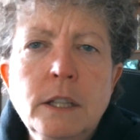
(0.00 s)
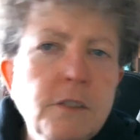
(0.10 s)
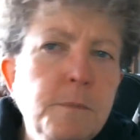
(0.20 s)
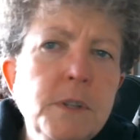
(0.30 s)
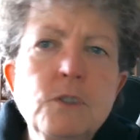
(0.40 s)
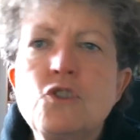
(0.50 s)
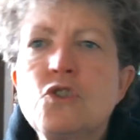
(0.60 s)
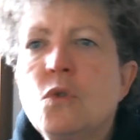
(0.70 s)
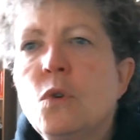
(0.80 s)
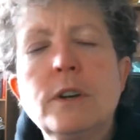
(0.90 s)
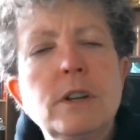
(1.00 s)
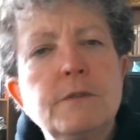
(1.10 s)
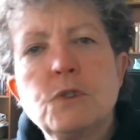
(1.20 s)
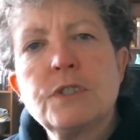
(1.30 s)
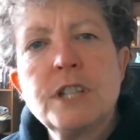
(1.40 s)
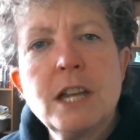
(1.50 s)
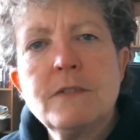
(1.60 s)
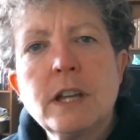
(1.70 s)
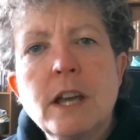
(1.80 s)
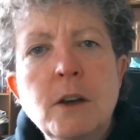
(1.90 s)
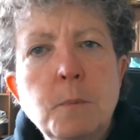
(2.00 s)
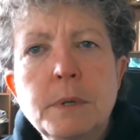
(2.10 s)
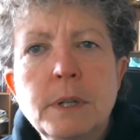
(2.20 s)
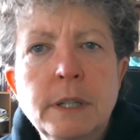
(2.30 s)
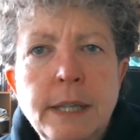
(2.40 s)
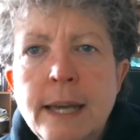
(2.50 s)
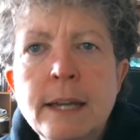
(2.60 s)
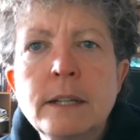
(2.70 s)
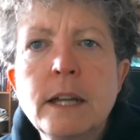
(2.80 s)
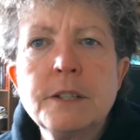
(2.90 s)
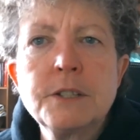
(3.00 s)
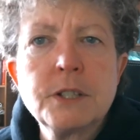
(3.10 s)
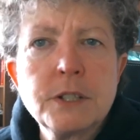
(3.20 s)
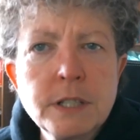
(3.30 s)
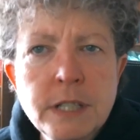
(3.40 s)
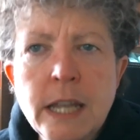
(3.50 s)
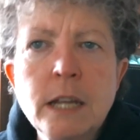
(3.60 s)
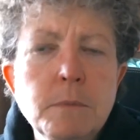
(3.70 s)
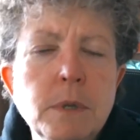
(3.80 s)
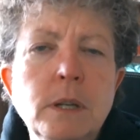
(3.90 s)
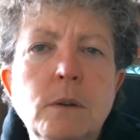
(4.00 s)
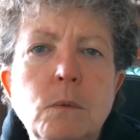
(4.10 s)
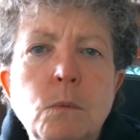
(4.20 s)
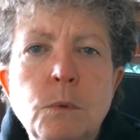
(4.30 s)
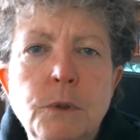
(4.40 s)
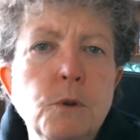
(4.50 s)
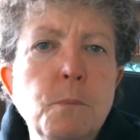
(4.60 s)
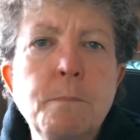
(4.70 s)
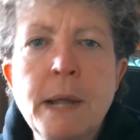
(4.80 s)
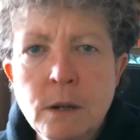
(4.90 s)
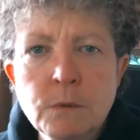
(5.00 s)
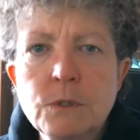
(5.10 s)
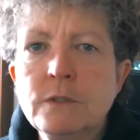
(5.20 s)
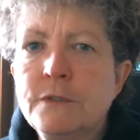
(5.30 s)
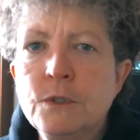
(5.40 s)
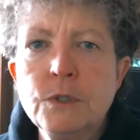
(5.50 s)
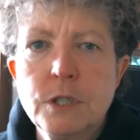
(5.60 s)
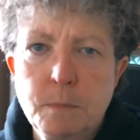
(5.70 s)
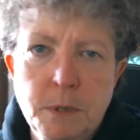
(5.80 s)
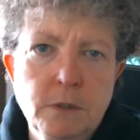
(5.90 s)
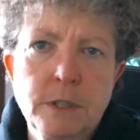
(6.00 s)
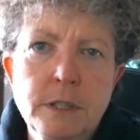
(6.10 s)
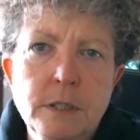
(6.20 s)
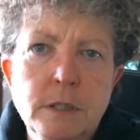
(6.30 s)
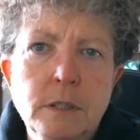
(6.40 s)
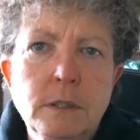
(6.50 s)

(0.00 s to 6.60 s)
Give me the joy of your saving help again, and sustain me with your bountiful spirit.